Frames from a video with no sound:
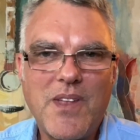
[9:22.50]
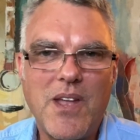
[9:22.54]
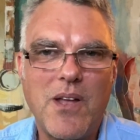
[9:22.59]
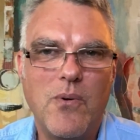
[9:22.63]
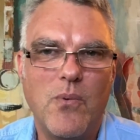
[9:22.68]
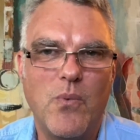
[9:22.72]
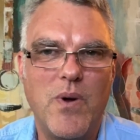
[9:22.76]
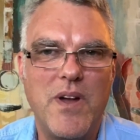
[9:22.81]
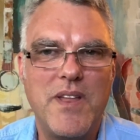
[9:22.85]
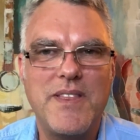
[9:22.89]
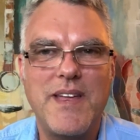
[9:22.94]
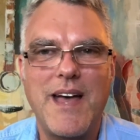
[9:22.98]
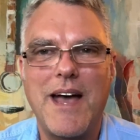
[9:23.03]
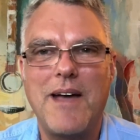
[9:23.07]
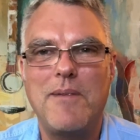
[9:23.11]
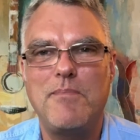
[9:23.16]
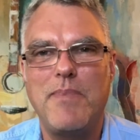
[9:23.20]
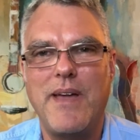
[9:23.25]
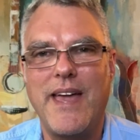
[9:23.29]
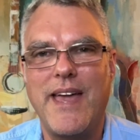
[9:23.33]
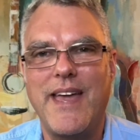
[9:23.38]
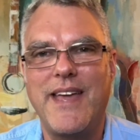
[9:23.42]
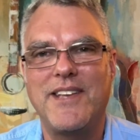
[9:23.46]
with that
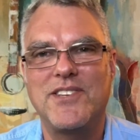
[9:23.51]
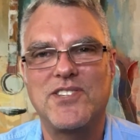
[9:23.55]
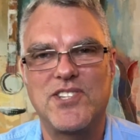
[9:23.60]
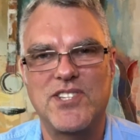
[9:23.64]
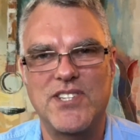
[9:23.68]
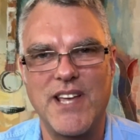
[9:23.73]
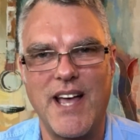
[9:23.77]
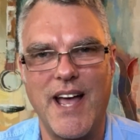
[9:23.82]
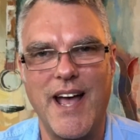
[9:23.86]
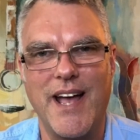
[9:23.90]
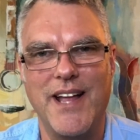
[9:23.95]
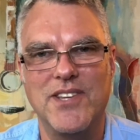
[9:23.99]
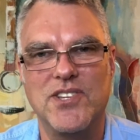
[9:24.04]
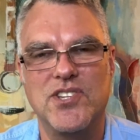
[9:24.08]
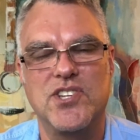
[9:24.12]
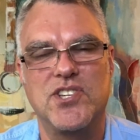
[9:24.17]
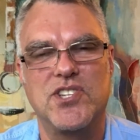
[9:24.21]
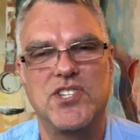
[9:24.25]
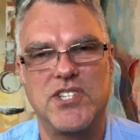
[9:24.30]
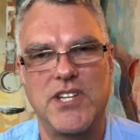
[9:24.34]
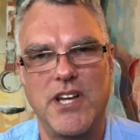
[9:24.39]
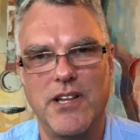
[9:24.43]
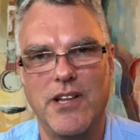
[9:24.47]
being said,
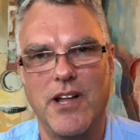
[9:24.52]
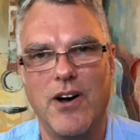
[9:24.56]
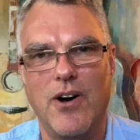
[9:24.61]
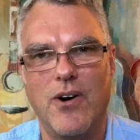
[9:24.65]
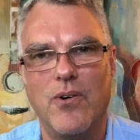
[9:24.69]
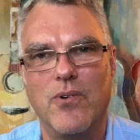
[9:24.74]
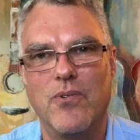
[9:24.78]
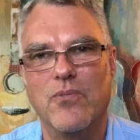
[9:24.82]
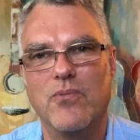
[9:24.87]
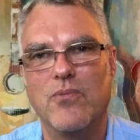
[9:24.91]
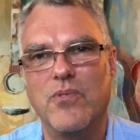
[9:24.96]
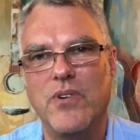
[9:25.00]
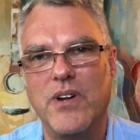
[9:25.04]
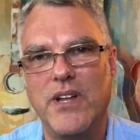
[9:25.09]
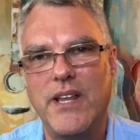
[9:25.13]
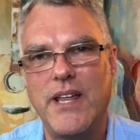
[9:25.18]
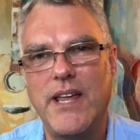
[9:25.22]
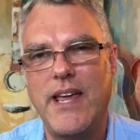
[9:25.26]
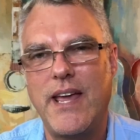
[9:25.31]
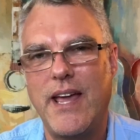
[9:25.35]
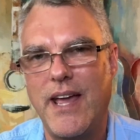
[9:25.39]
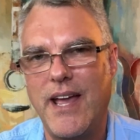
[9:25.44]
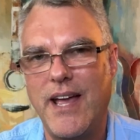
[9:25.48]
Zillow
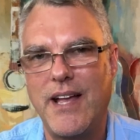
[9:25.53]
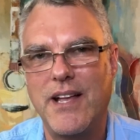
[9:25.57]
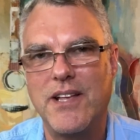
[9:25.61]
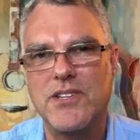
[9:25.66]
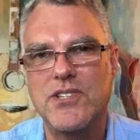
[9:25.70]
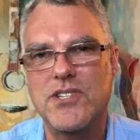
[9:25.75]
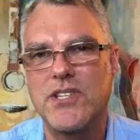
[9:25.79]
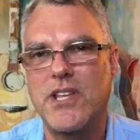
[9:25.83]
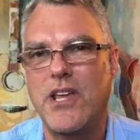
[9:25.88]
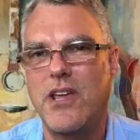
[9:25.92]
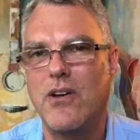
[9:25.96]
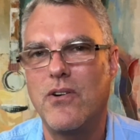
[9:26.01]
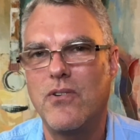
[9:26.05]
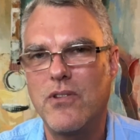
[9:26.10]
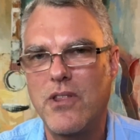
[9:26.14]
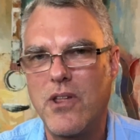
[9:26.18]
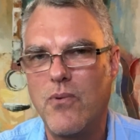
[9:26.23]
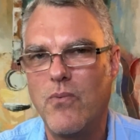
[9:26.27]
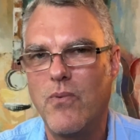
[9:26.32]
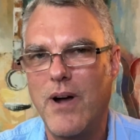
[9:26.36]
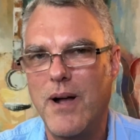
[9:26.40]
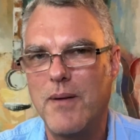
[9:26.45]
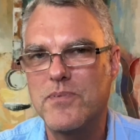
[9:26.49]
really is the only
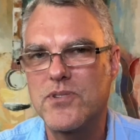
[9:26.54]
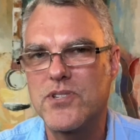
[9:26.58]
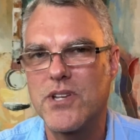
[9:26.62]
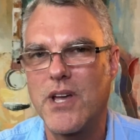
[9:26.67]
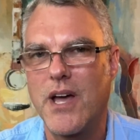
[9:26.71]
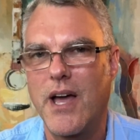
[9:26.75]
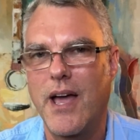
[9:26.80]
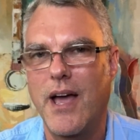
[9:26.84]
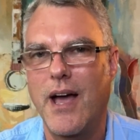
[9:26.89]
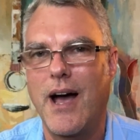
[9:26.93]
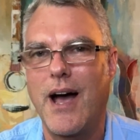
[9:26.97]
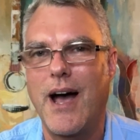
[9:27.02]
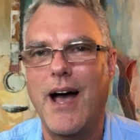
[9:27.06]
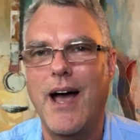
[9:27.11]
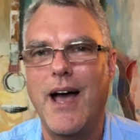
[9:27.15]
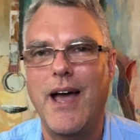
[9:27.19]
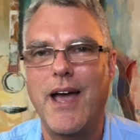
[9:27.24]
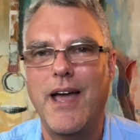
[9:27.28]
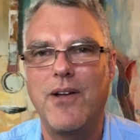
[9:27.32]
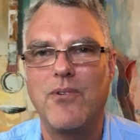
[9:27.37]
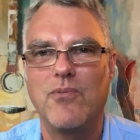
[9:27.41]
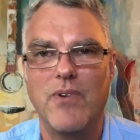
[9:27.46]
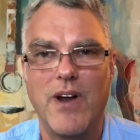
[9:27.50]
website
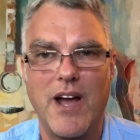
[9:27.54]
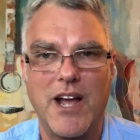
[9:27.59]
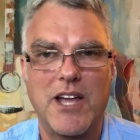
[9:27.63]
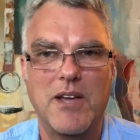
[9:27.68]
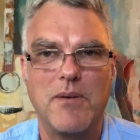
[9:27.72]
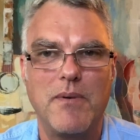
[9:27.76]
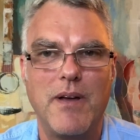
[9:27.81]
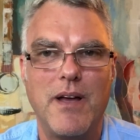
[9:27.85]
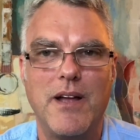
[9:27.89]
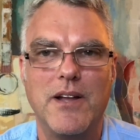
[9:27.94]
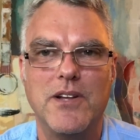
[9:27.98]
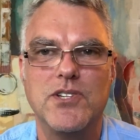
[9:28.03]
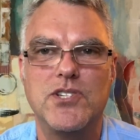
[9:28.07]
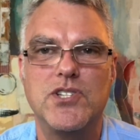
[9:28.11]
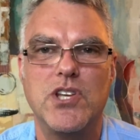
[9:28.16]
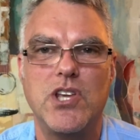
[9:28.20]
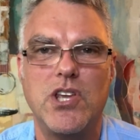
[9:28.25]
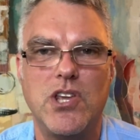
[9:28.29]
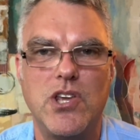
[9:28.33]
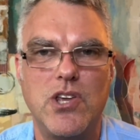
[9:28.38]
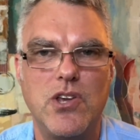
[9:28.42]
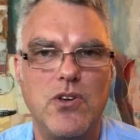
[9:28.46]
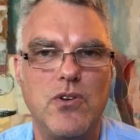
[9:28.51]
I recommend to
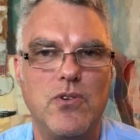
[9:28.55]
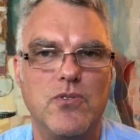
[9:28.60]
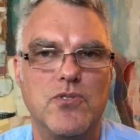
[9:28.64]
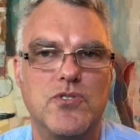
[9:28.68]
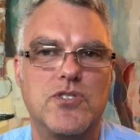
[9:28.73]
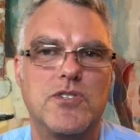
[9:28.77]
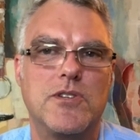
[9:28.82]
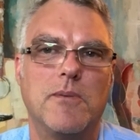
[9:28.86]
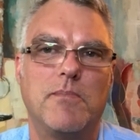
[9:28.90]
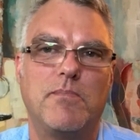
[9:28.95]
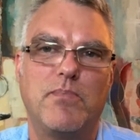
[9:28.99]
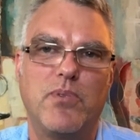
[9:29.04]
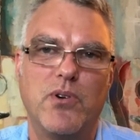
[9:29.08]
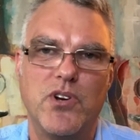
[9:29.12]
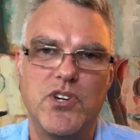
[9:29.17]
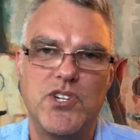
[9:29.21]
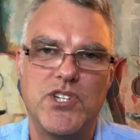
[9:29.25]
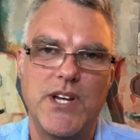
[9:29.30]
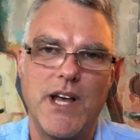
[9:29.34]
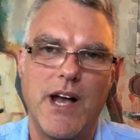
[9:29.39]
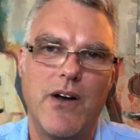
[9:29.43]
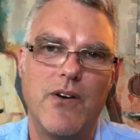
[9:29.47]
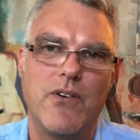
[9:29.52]
use to
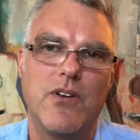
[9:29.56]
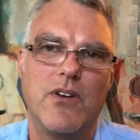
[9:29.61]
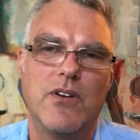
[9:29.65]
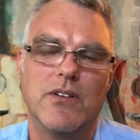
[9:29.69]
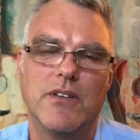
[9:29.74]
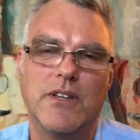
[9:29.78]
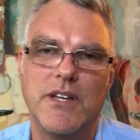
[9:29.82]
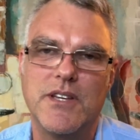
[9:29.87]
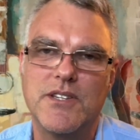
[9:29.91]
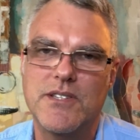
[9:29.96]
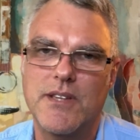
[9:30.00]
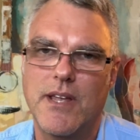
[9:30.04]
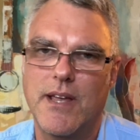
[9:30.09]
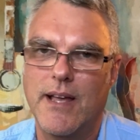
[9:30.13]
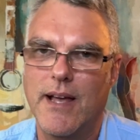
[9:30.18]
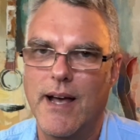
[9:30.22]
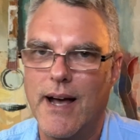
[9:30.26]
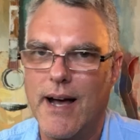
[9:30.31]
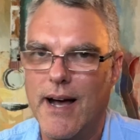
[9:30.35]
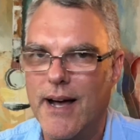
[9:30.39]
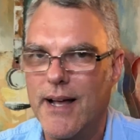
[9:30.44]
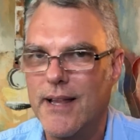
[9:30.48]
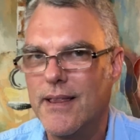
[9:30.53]
push out your listing
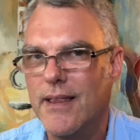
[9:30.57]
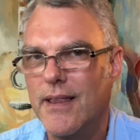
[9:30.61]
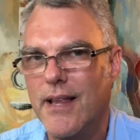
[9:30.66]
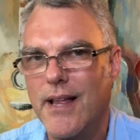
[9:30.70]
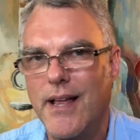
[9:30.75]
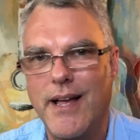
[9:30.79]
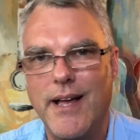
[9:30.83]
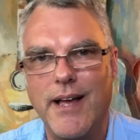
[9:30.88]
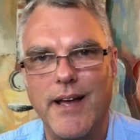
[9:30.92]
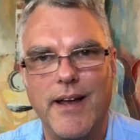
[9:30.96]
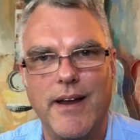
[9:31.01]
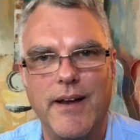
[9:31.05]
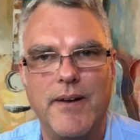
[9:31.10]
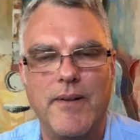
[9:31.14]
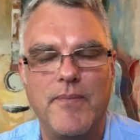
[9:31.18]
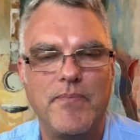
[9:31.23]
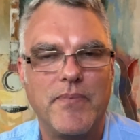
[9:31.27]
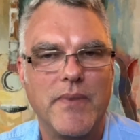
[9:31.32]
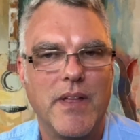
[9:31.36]
online,